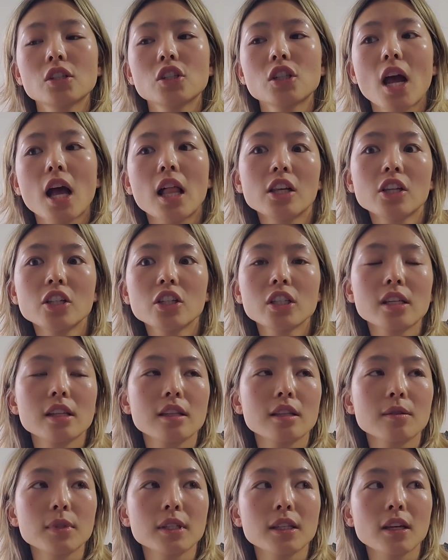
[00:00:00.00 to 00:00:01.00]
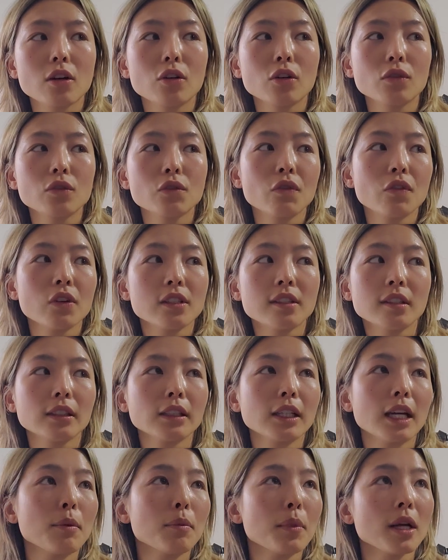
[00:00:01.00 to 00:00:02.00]
challenging themselves
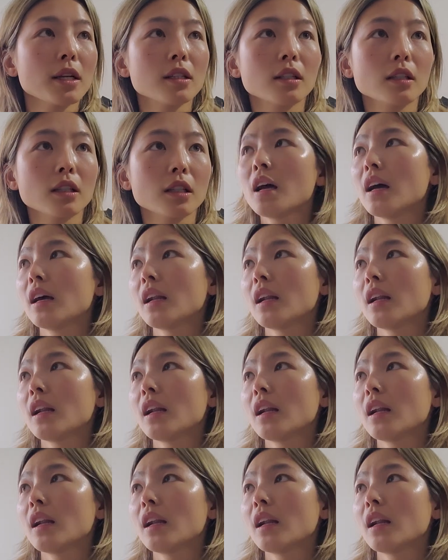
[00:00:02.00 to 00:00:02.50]
physically and mentally.